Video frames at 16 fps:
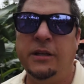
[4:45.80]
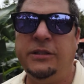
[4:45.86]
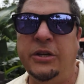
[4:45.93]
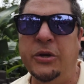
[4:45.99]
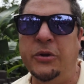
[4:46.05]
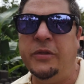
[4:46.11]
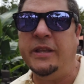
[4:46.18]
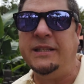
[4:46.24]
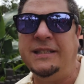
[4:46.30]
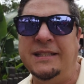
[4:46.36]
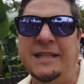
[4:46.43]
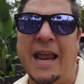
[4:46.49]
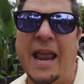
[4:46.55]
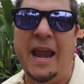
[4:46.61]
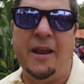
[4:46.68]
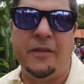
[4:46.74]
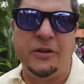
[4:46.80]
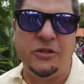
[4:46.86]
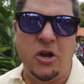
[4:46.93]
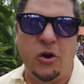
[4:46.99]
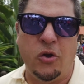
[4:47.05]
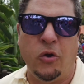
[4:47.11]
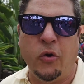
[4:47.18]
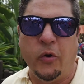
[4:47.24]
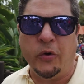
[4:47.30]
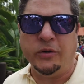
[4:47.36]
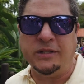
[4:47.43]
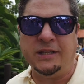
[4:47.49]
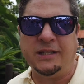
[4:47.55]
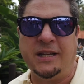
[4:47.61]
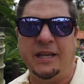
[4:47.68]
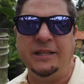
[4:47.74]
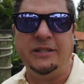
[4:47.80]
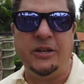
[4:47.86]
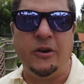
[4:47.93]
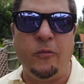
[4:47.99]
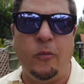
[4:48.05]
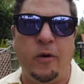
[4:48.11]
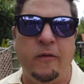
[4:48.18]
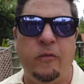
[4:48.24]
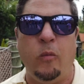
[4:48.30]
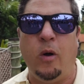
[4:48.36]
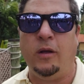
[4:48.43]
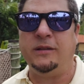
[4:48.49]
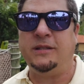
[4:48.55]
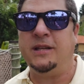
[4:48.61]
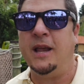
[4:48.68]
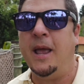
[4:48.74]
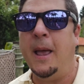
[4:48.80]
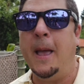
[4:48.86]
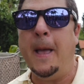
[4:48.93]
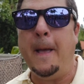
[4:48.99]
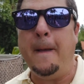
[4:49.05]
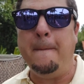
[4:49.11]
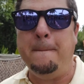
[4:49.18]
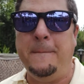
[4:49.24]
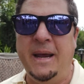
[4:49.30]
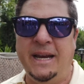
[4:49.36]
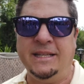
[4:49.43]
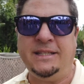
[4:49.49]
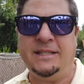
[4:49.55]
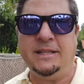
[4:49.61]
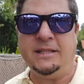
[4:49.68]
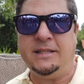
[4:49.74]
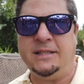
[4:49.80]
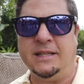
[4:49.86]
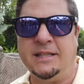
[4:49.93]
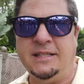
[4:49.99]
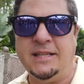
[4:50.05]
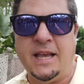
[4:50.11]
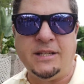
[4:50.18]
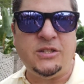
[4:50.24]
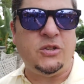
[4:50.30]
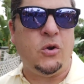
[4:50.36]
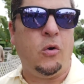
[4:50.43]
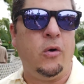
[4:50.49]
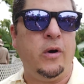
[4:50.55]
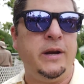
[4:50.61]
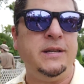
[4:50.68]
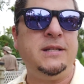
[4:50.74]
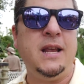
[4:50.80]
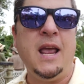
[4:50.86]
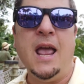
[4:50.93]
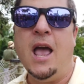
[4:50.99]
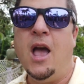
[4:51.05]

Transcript: To this day, the Jungle Cruise is considered one of Walt's biggest success stories.